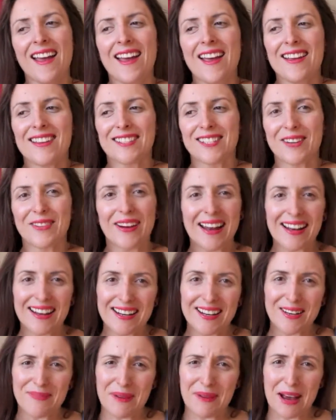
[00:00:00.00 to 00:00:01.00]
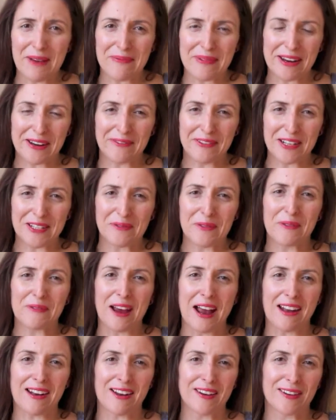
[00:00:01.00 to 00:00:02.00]
So what ended up happening was we
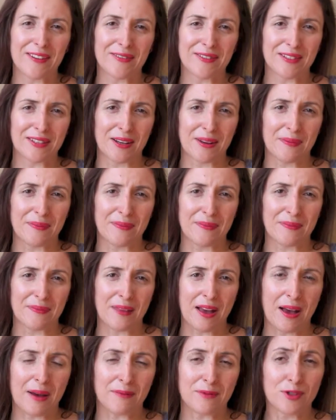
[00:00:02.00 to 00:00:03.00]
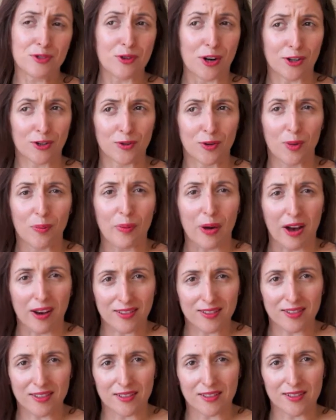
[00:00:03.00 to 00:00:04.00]
ran out of some structural
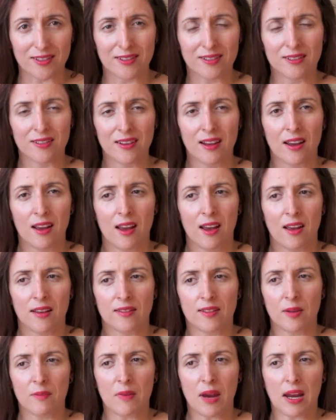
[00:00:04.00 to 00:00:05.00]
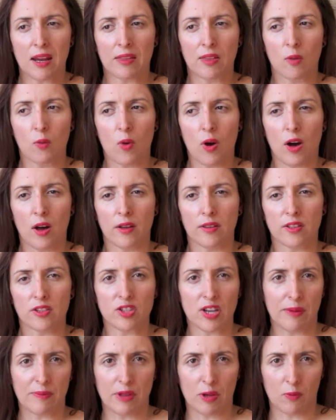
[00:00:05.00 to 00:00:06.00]
boxes to make the wall the
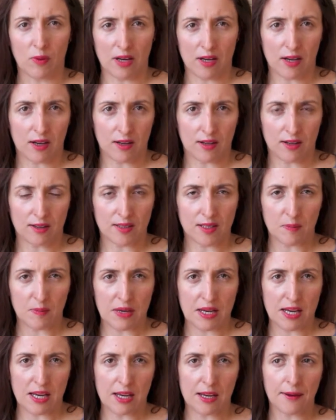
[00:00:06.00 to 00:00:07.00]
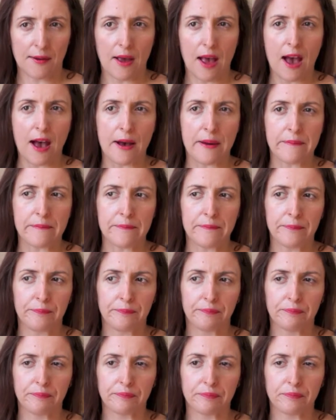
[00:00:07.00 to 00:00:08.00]
shape that we needed it to be.
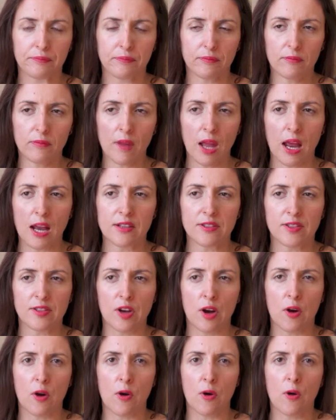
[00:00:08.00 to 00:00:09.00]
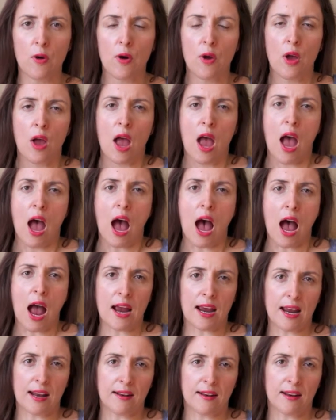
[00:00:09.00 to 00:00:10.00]
And so
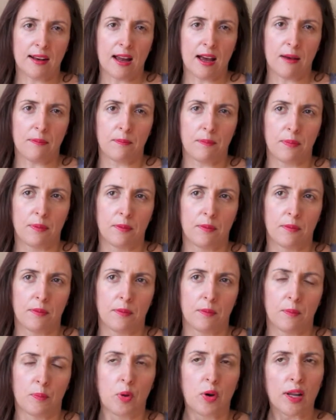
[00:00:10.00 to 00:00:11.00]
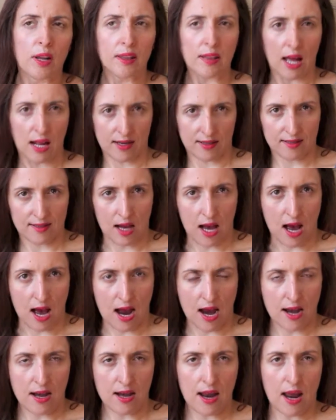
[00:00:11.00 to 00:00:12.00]
I ended up putting that
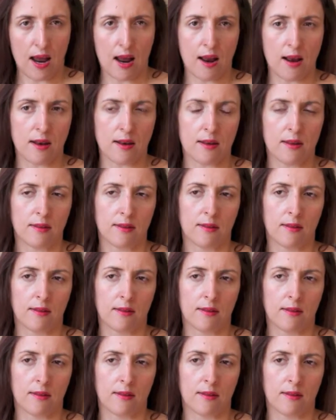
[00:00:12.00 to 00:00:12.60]
aside and